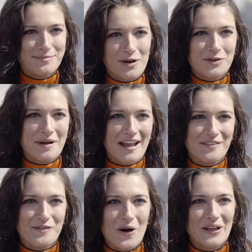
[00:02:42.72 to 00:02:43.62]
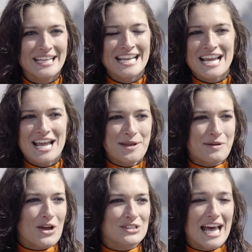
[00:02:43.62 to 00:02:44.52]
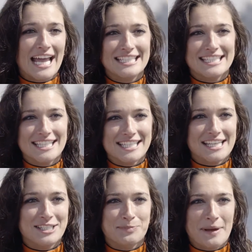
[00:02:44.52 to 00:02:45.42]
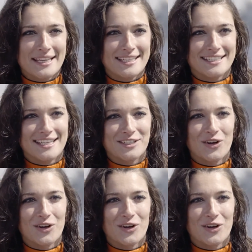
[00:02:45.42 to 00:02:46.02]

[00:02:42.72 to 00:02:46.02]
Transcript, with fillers: about my win because I didn't expect it at